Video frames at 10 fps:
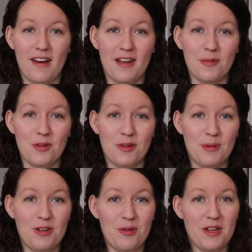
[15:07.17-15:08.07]
I'm going
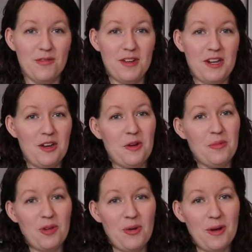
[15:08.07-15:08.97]
to be doing a
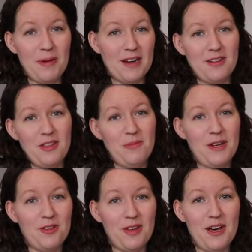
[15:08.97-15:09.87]
video. I'm going back to the
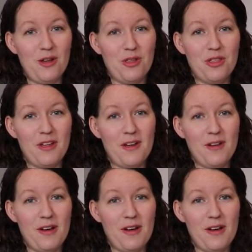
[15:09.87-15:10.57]
mental health